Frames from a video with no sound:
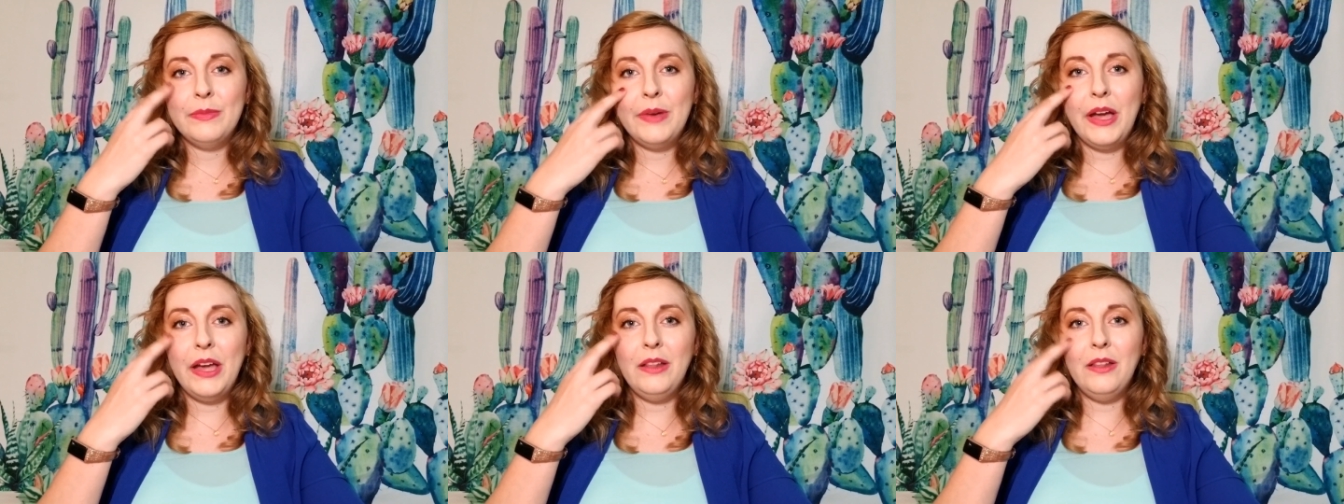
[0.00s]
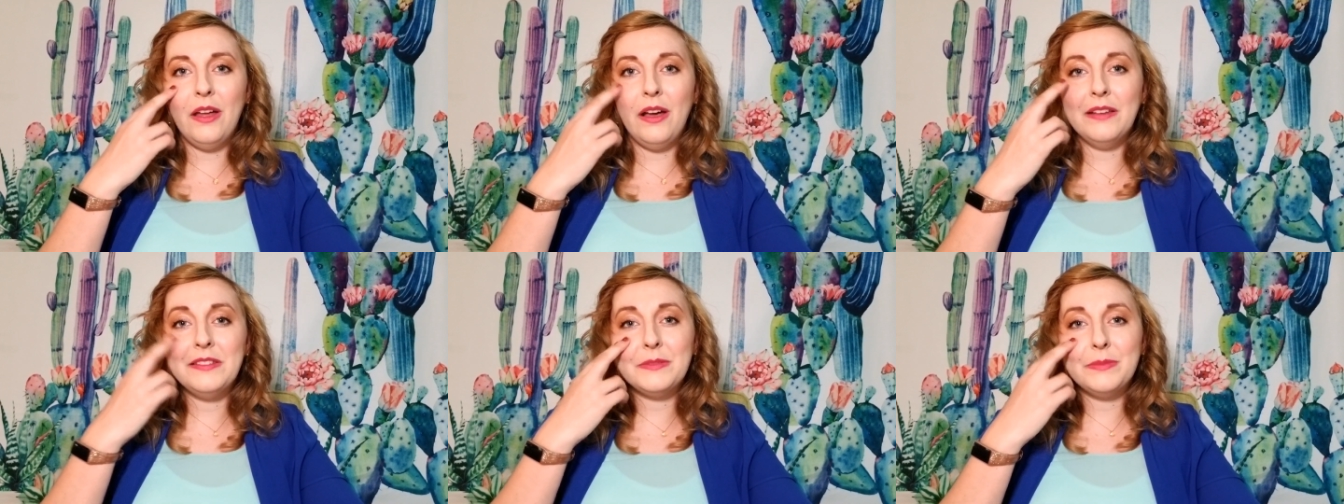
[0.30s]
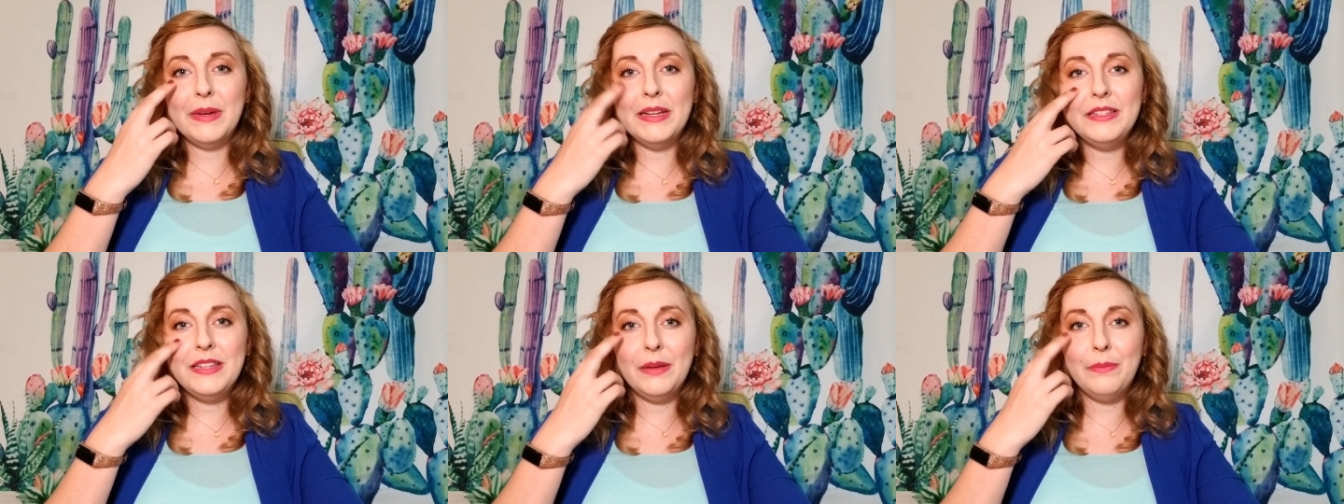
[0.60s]
I lost
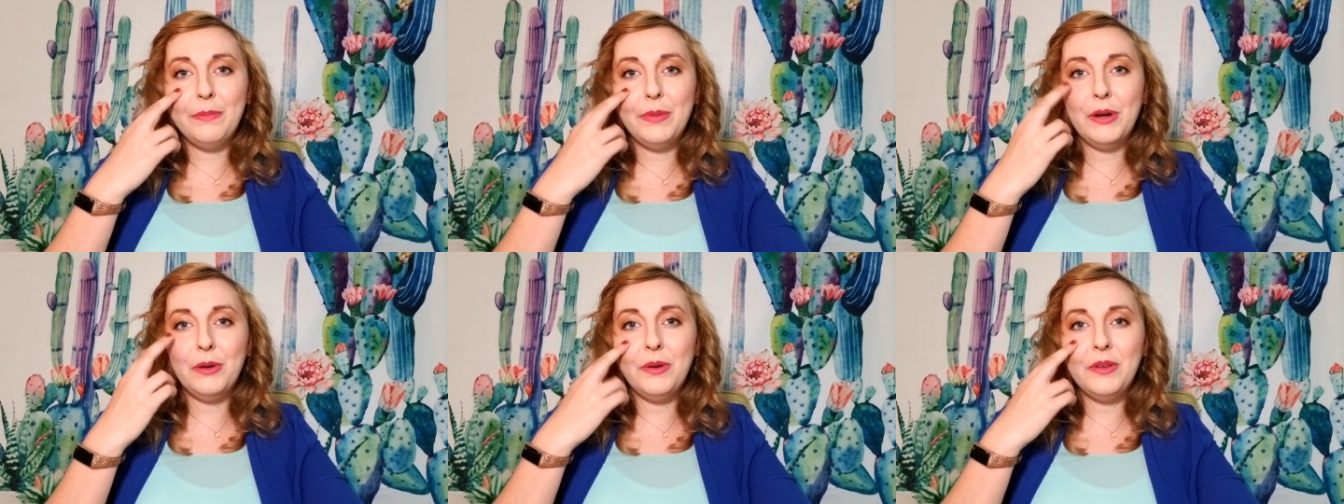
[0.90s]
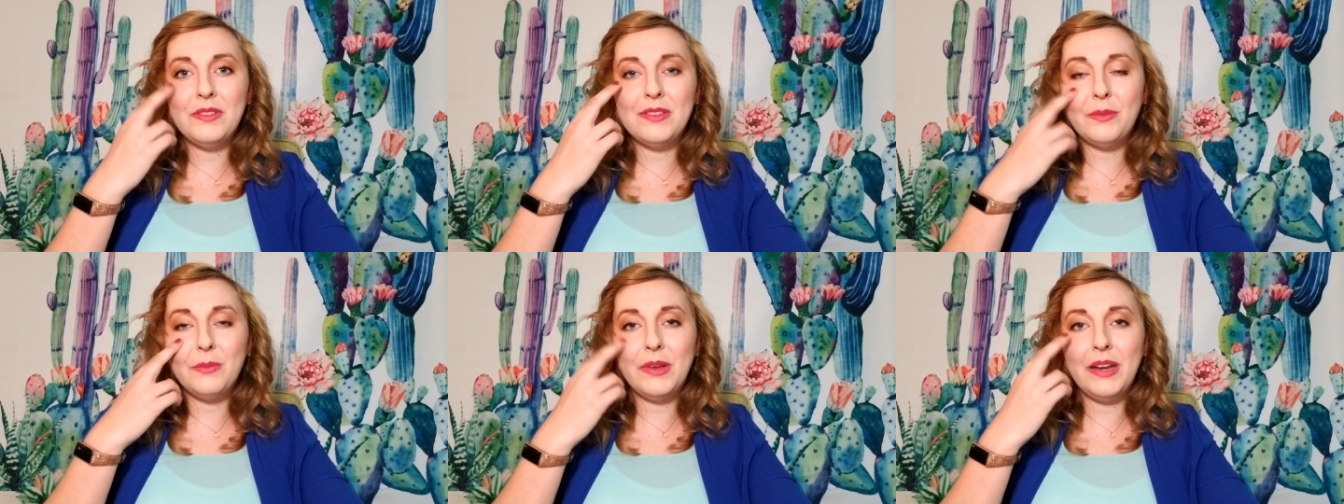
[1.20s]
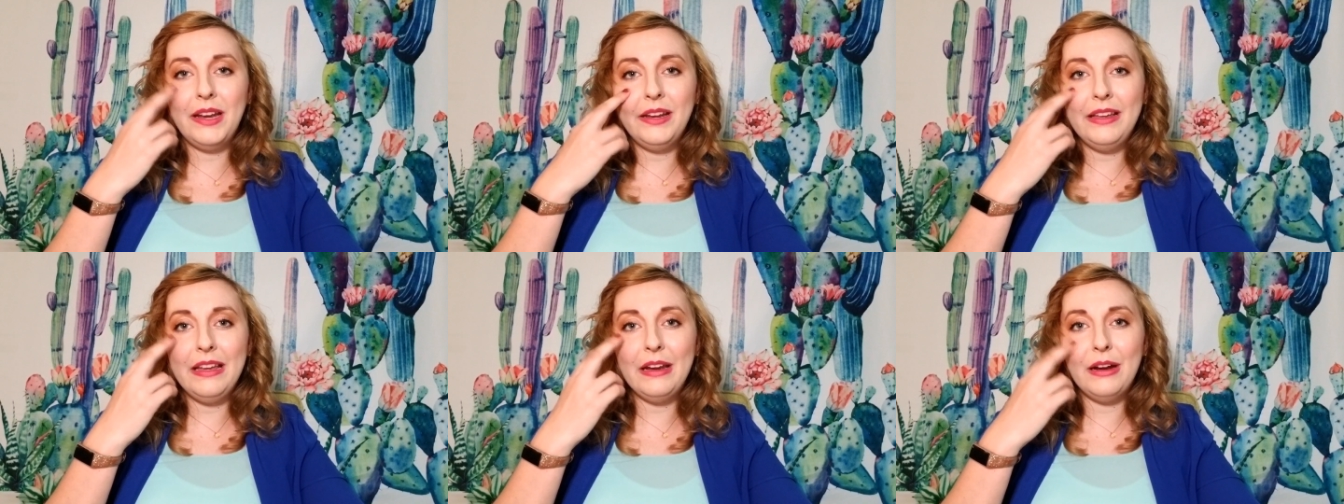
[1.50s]
my temper with someone
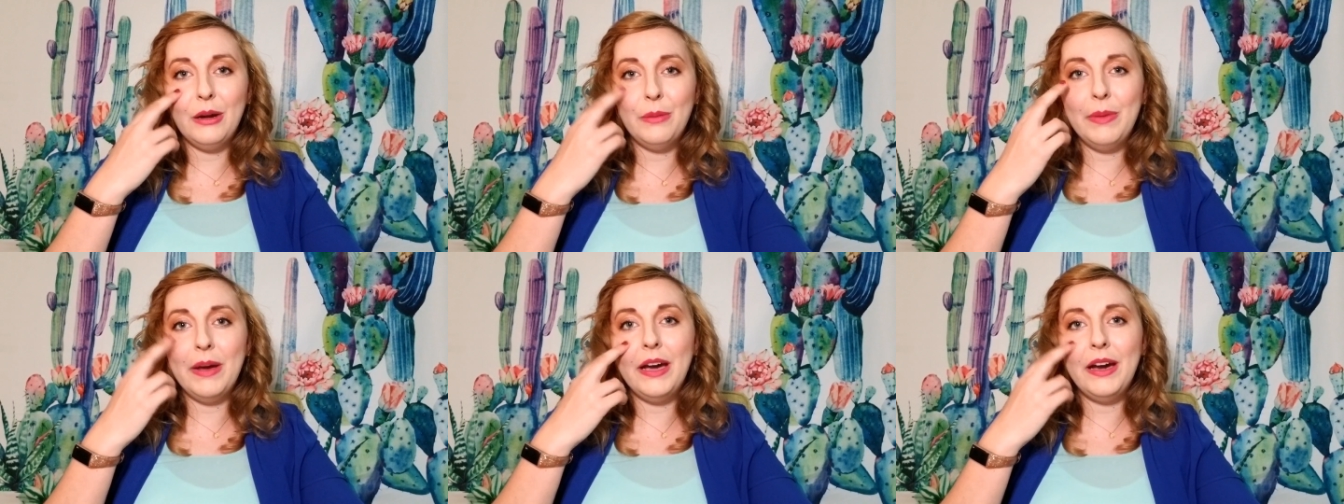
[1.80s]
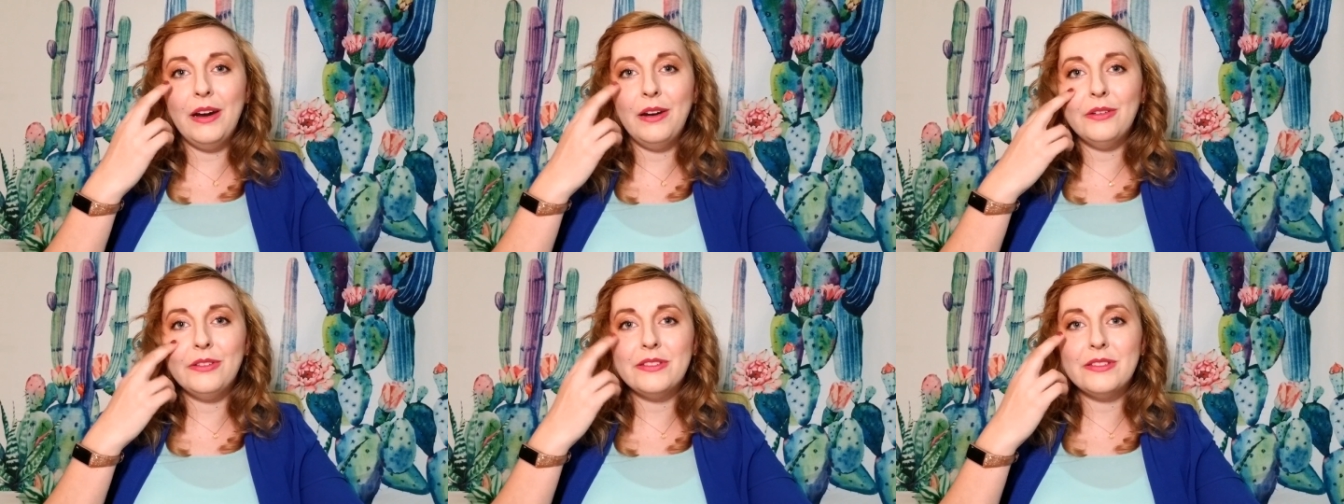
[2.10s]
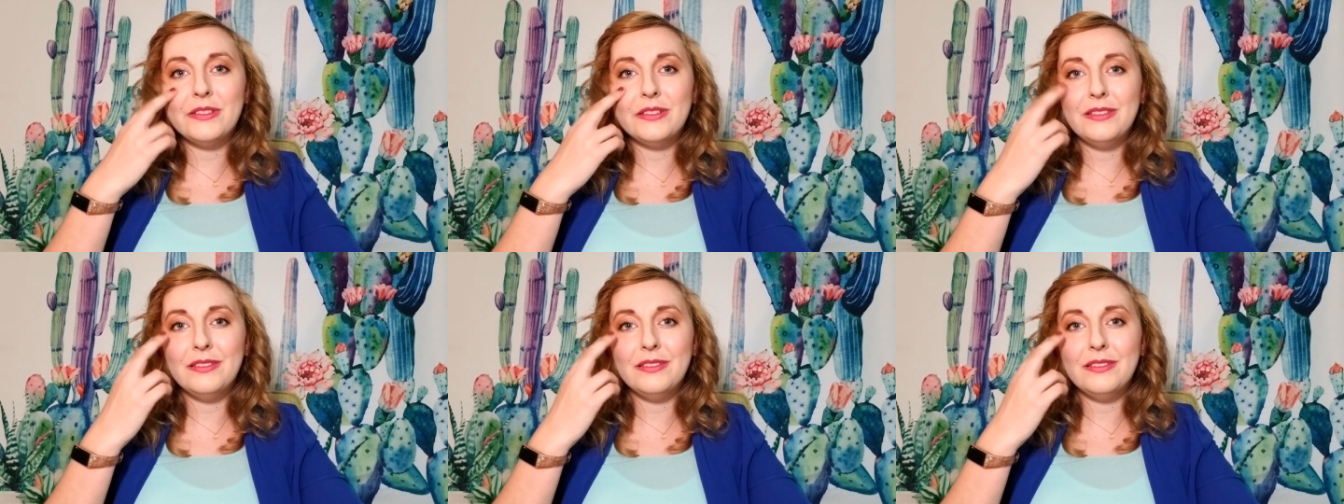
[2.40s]
I care about.